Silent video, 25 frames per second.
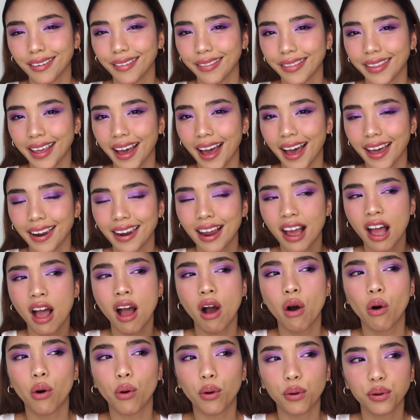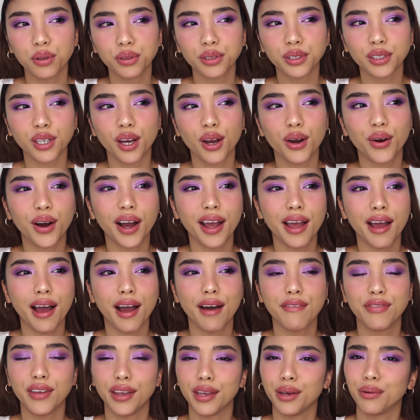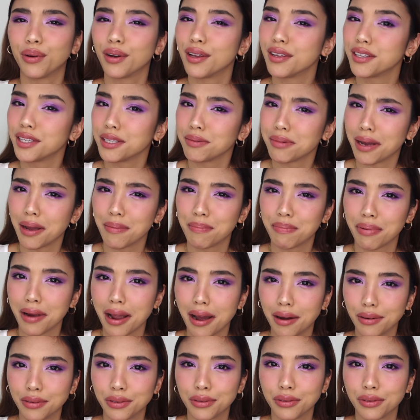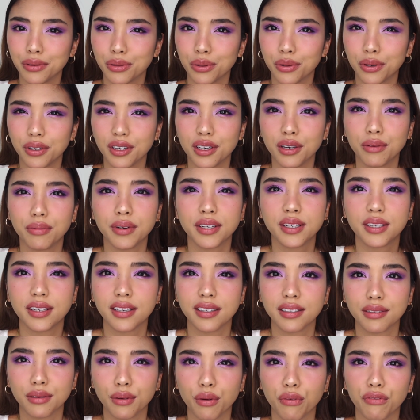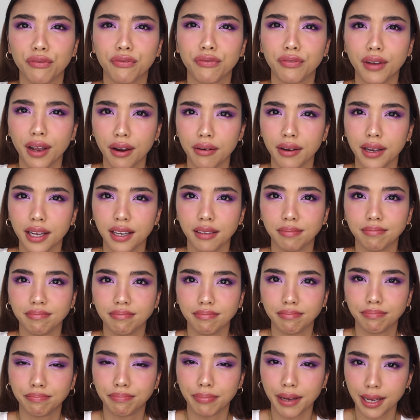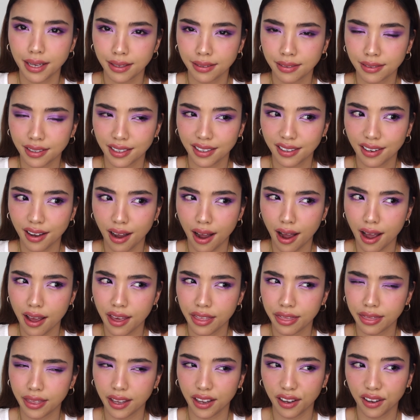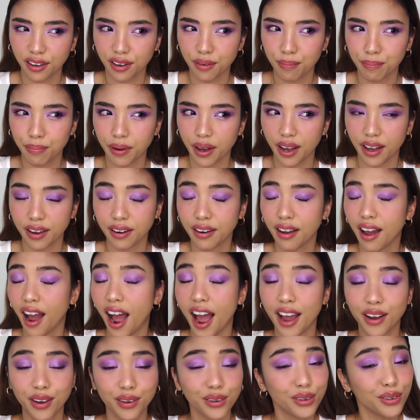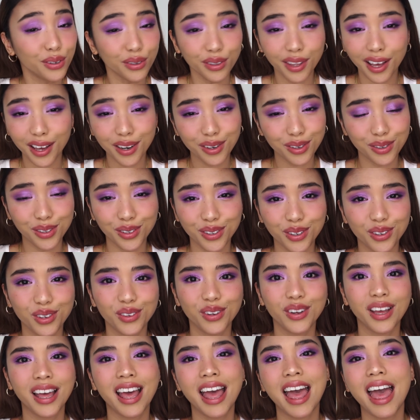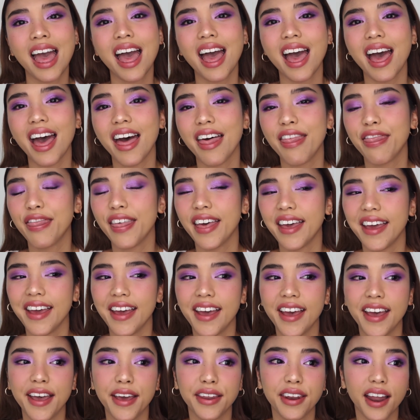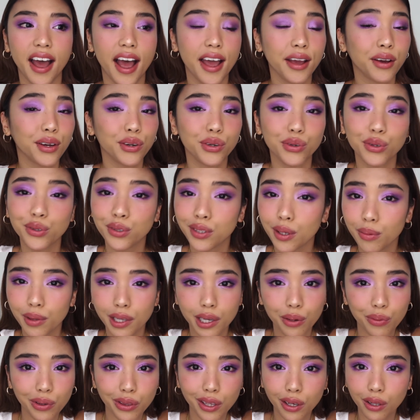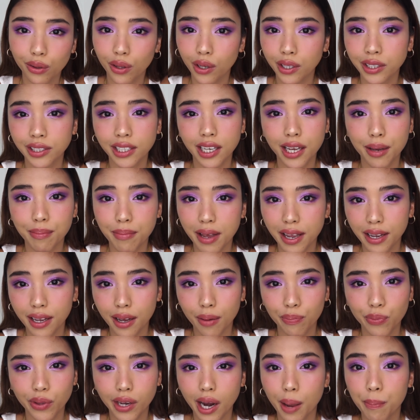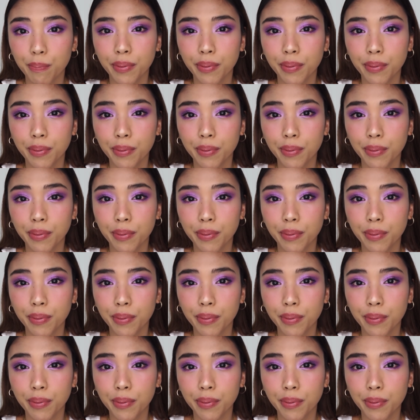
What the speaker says: on that. Also, I have that you want to see my brow tutorial, which is very basic, I think, but I could do that too. And then I could do something with the Glossier makeup that I